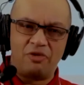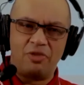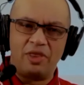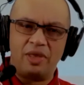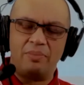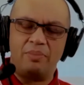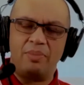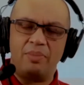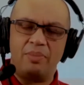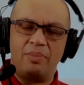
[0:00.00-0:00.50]
on
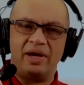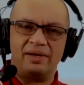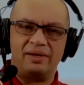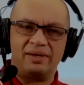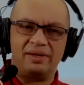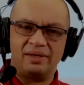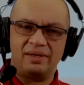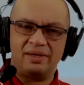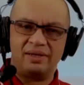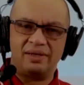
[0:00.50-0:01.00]
the
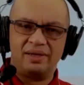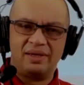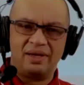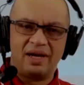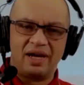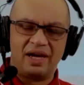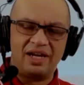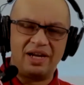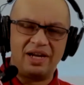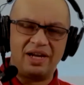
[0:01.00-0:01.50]
mind. I
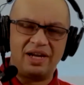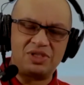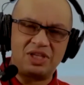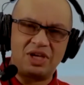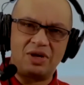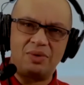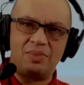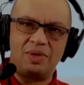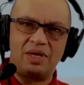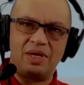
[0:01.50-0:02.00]
know
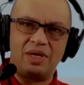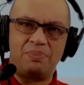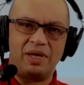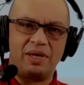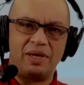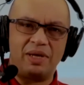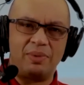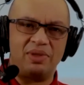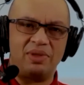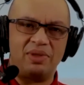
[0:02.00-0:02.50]
so many
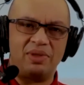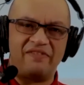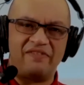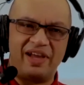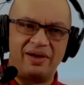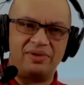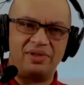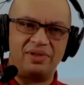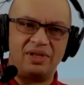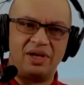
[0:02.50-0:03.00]
people that
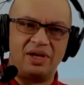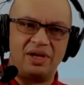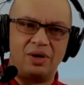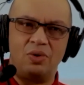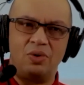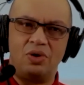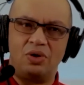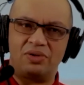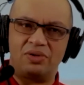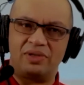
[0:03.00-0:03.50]
found the whole
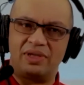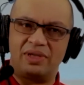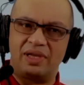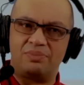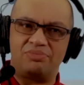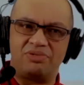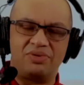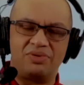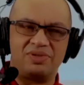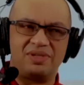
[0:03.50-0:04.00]

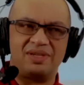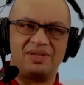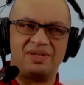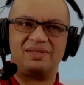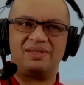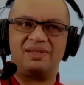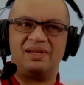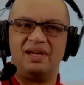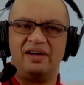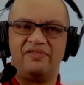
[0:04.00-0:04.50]
lockdown process
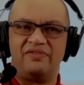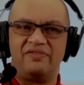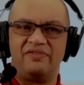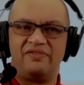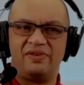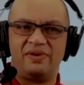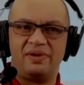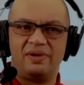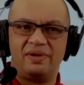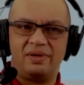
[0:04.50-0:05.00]
tough.
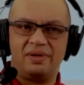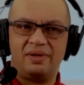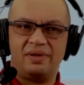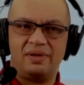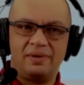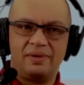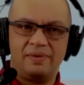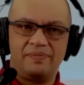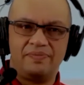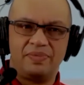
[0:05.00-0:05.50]

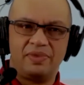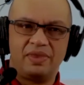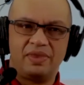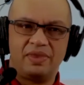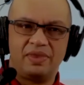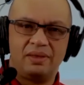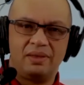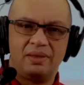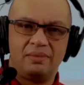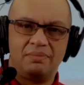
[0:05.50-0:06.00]

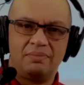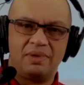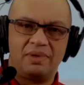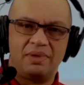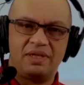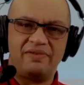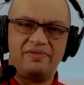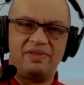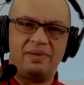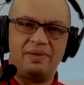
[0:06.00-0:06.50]
Whereas
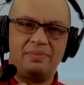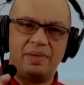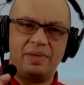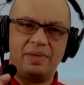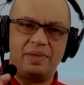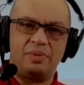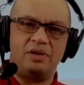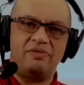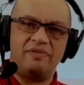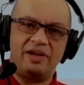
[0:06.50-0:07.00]
having the
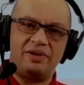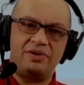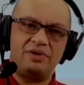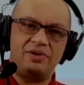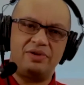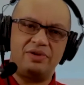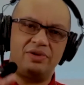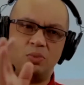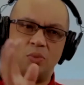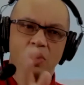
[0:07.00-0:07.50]
people around you
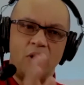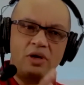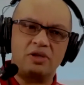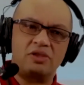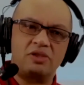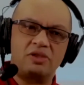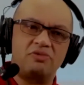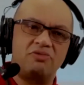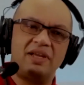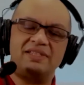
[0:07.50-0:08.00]
to work
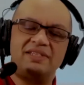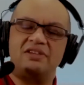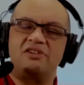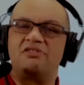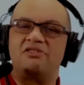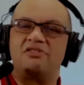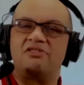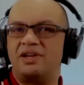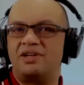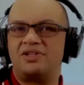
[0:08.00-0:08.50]
through, that's a
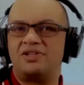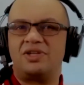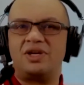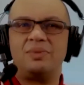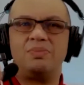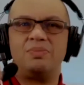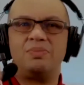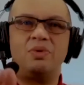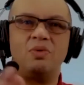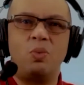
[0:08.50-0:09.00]
great
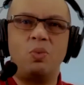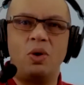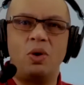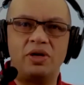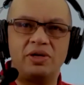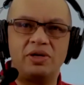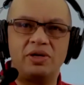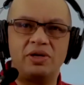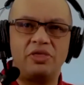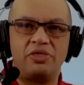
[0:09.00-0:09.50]
example of
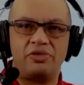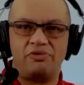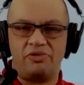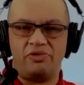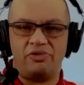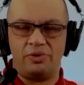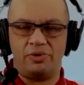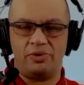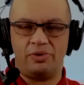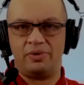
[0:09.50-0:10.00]
working
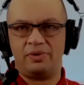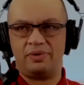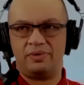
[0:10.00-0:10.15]
through.